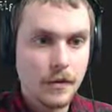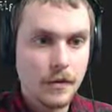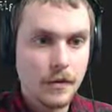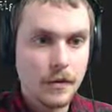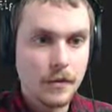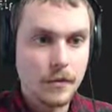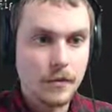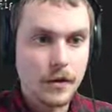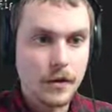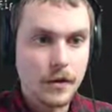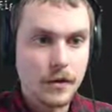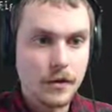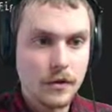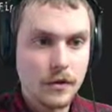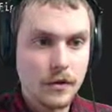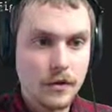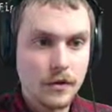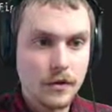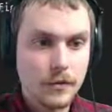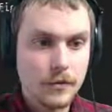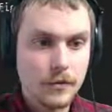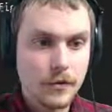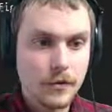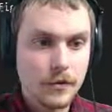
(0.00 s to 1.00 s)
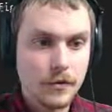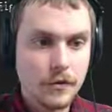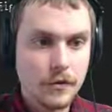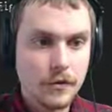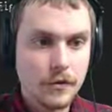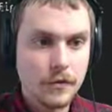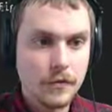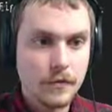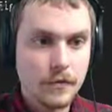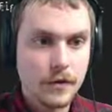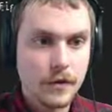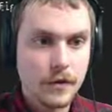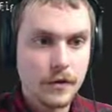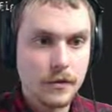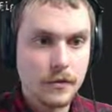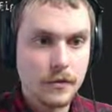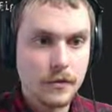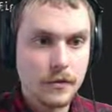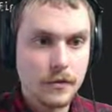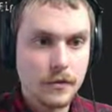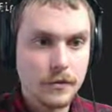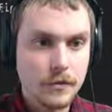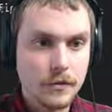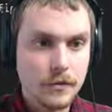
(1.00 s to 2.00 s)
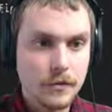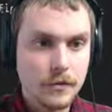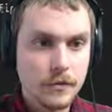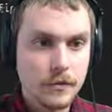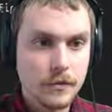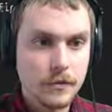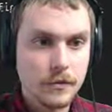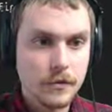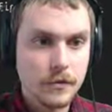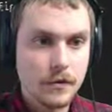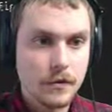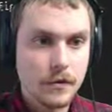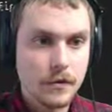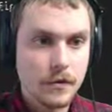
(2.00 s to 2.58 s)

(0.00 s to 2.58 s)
Let me close all these files.